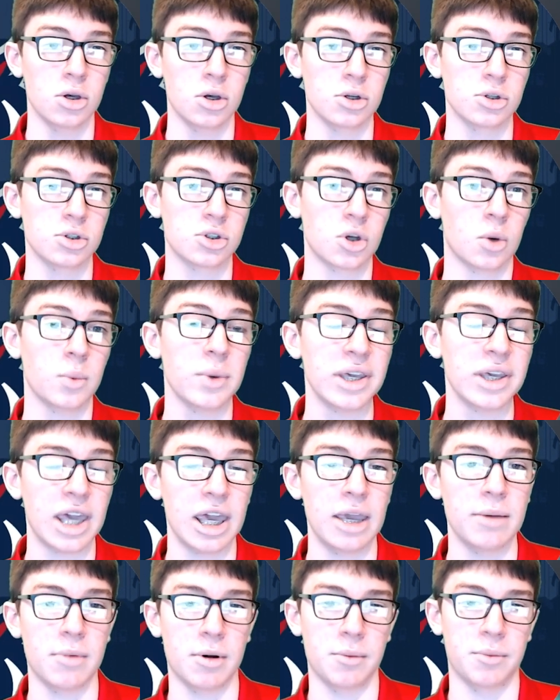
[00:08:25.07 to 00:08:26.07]
So we
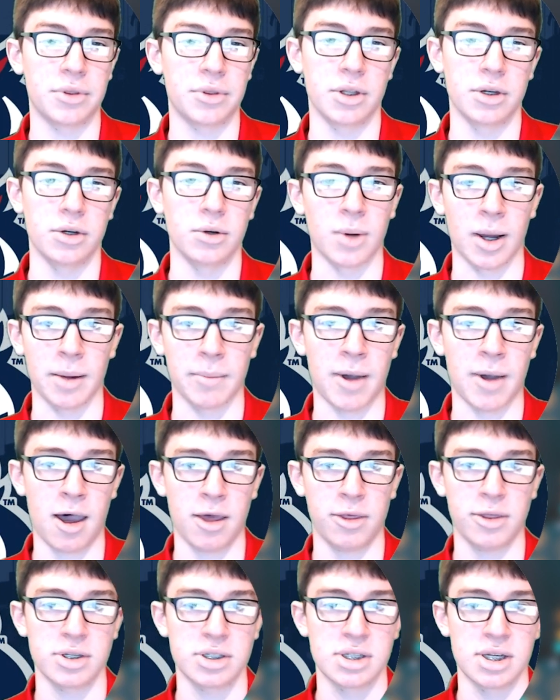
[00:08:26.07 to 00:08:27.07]
came up with a new
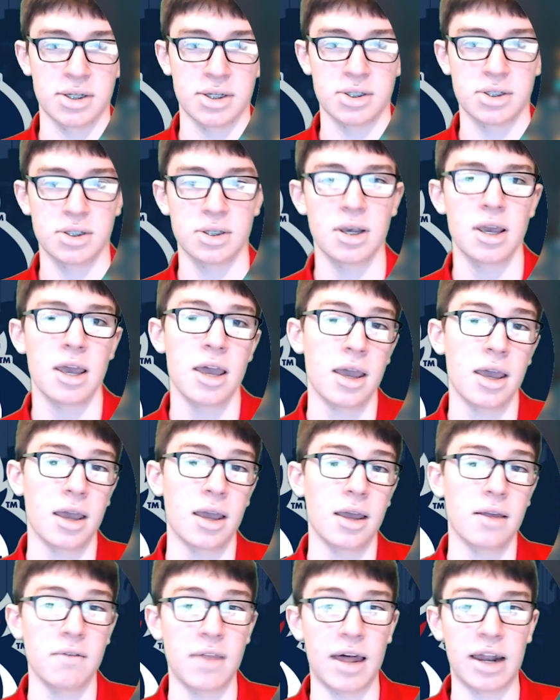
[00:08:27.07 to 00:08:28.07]
hypothesis,
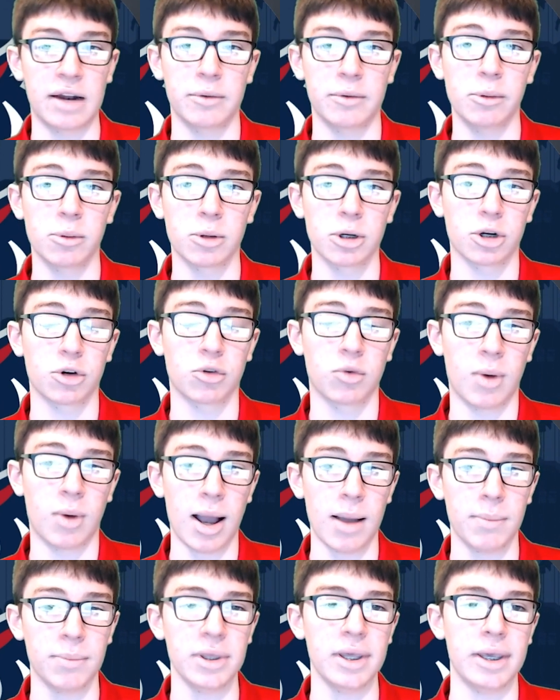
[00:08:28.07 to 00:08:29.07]
that if we were to
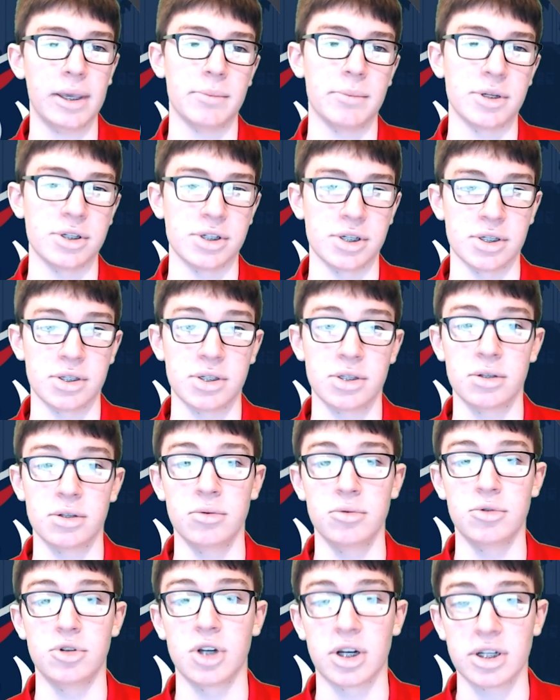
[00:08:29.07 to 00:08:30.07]
crop the images
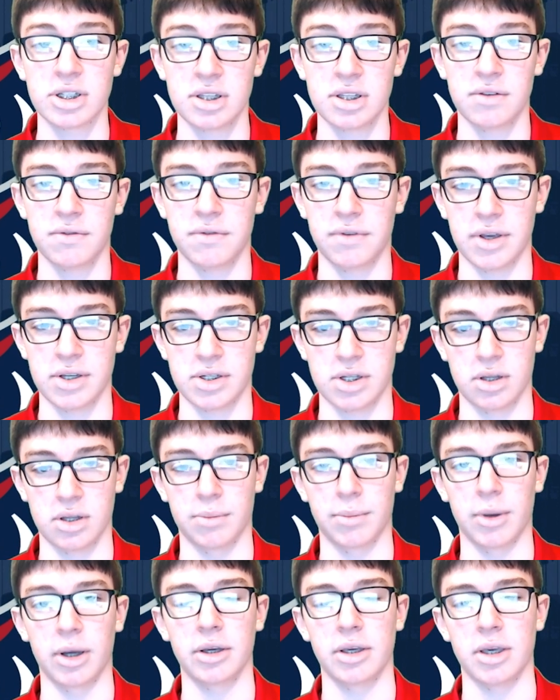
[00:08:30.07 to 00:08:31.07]
to just the face of the
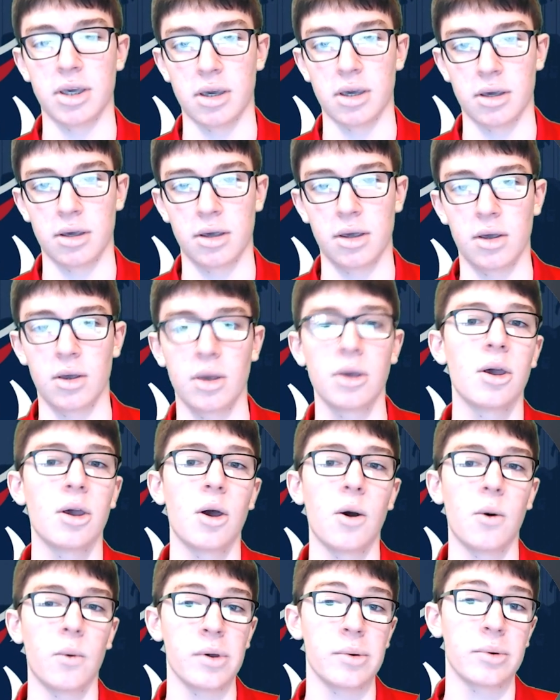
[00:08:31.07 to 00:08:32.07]
monkey,
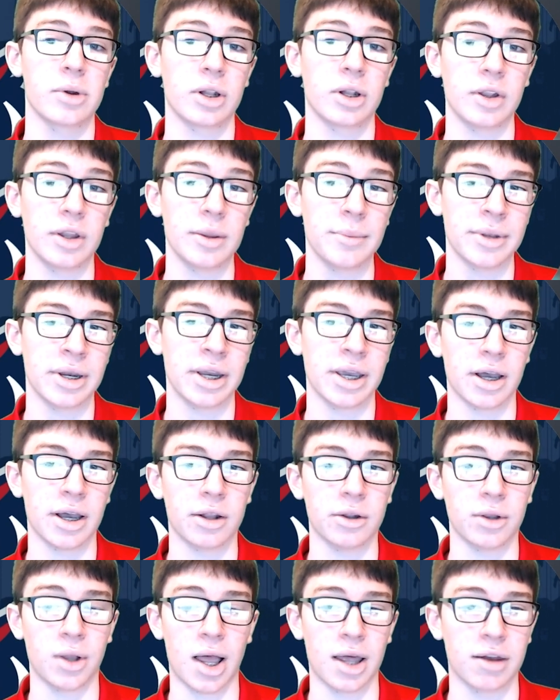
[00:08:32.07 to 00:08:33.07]
we would eliminate a
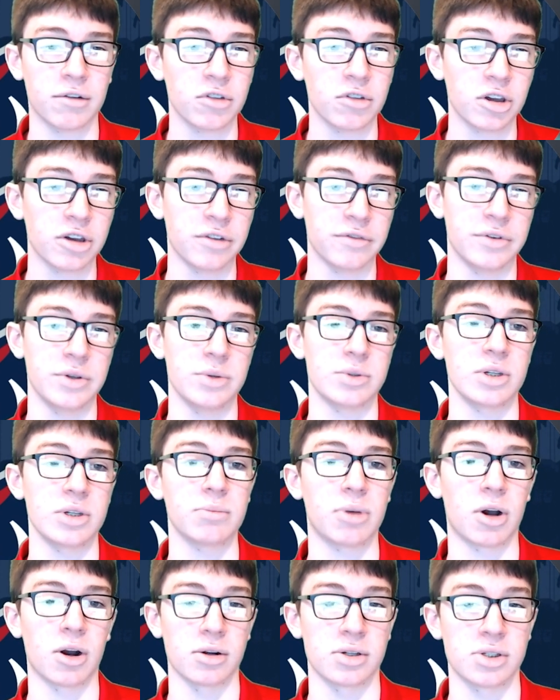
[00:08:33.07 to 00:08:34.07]
lot of the
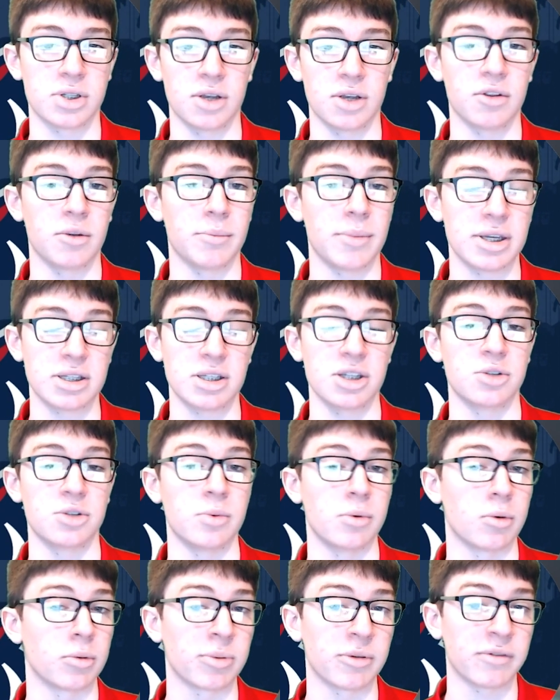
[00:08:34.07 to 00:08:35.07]
confusing parts of the message we
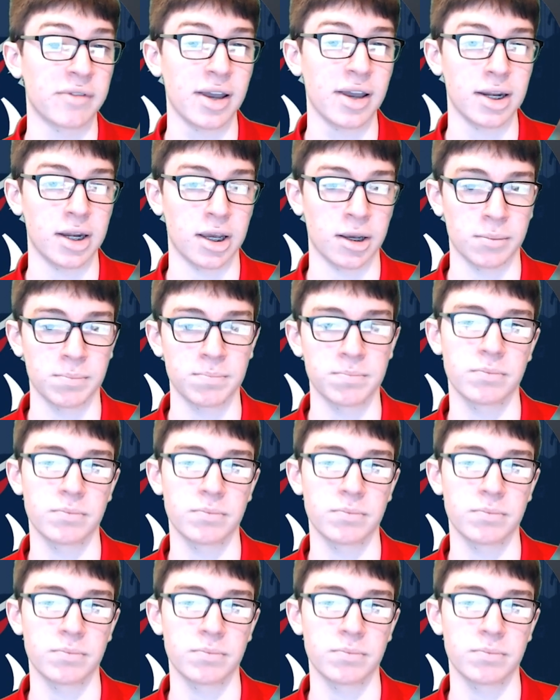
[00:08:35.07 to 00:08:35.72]
were providing.